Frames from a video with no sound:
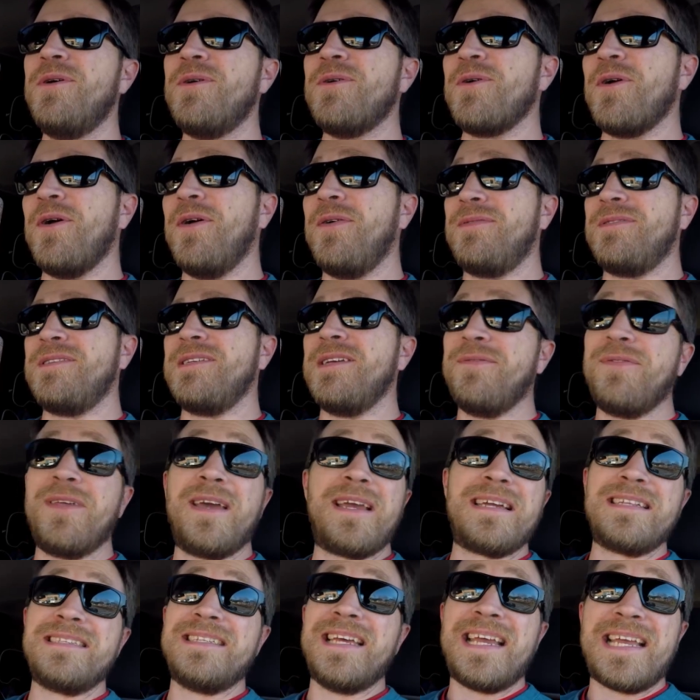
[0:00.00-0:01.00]
or see if they
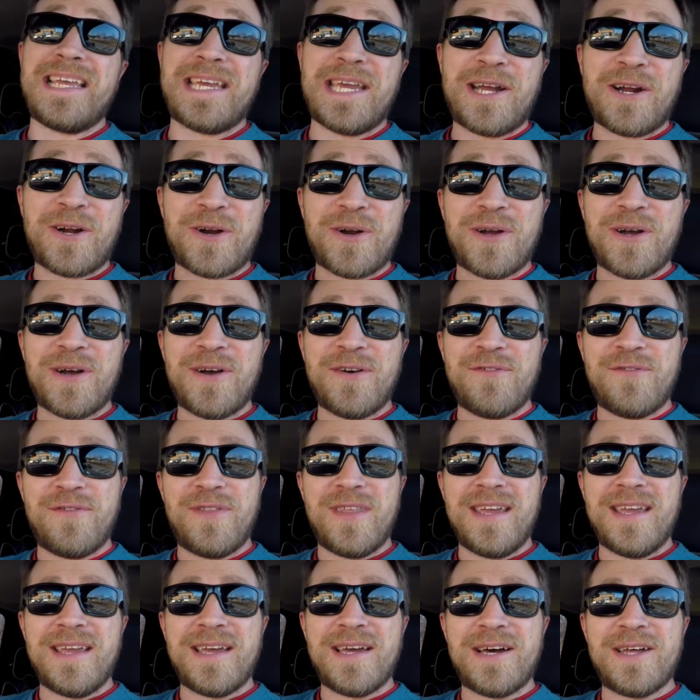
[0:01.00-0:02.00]
can take care of
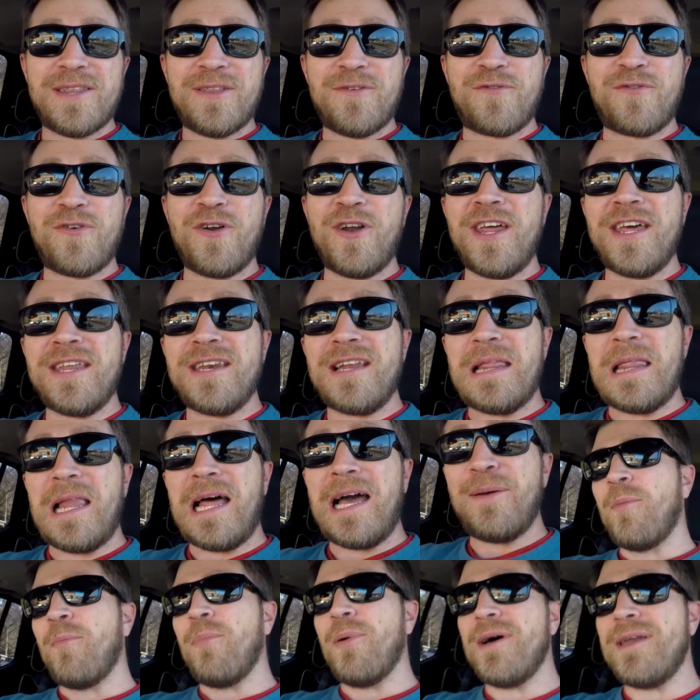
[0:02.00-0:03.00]
the front end
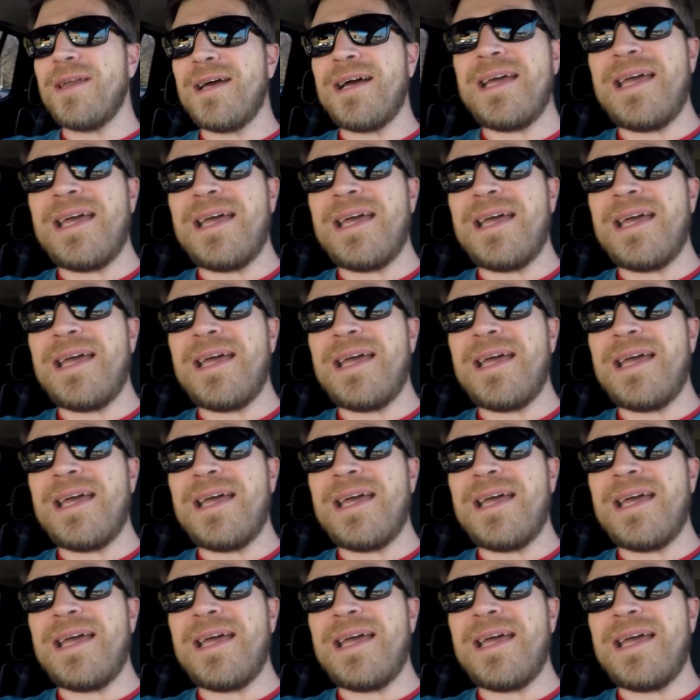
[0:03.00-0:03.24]
alignment. But I